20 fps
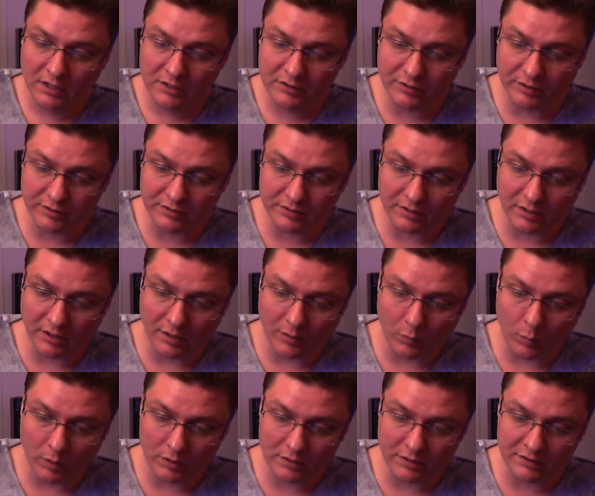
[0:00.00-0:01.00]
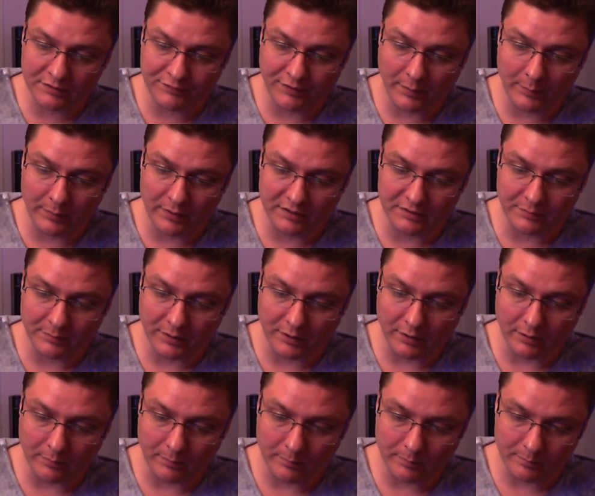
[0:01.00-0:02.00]
So uh, what does feminism
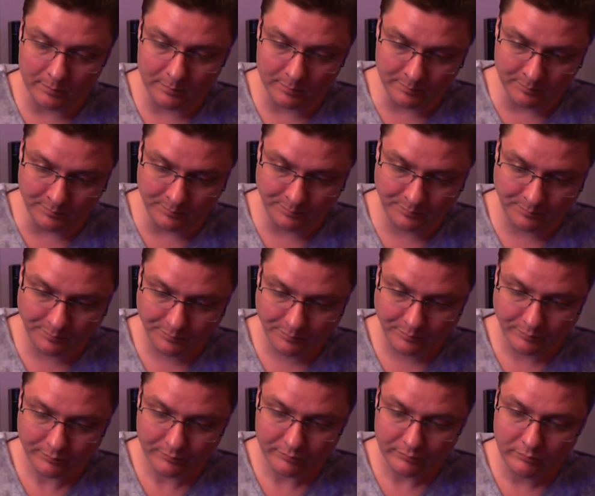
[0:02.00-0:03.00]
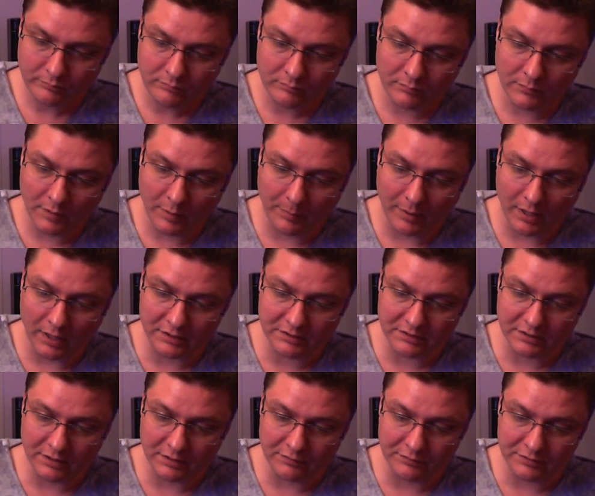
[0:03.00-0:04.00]
help? The
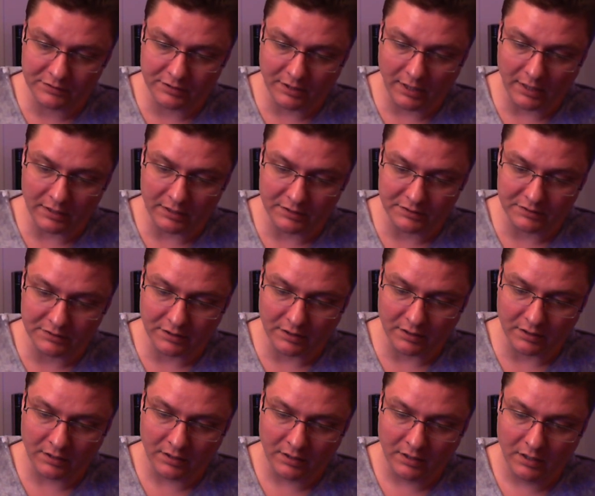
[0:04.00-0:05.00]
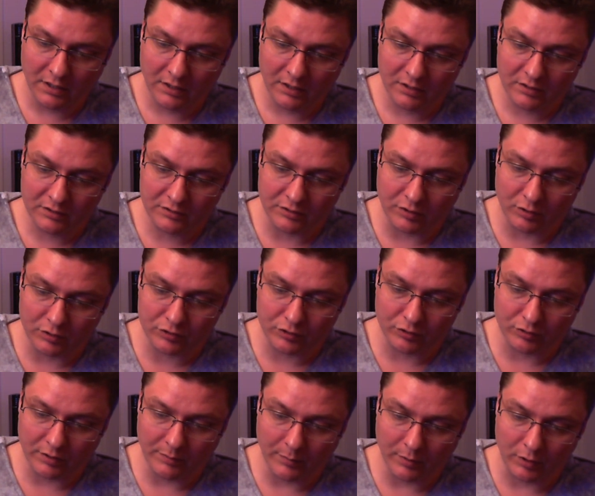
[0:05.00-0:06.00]
positive side is uh,
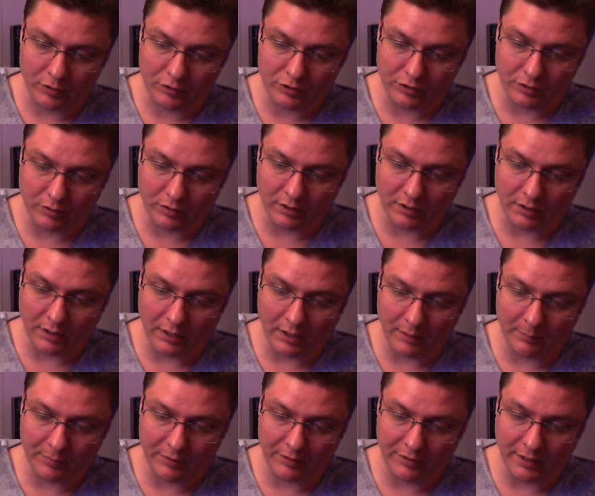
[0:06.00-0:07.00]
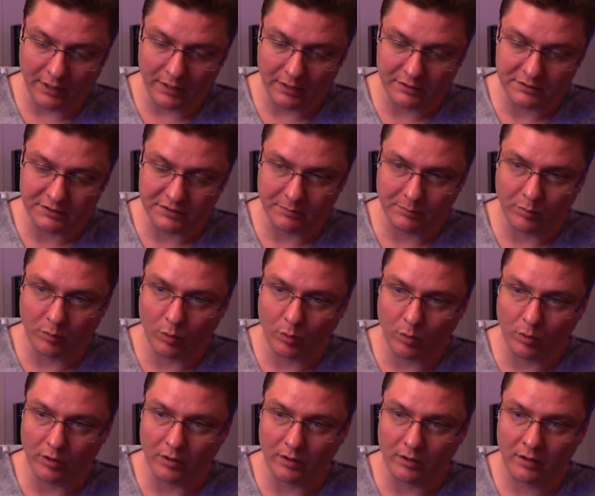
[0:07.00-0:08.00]
social, emotional, and empathetic
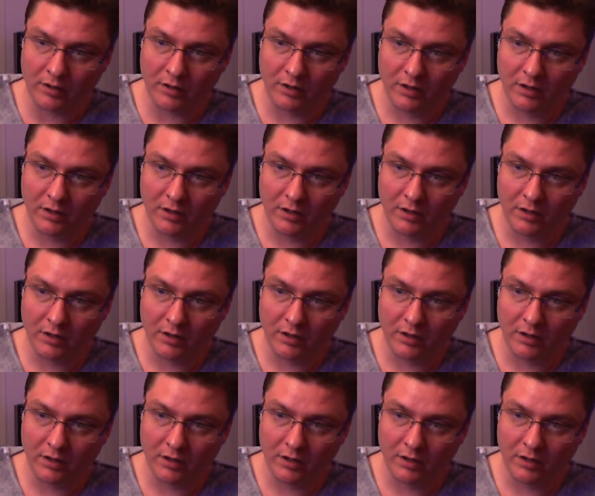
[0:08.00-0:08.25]
support.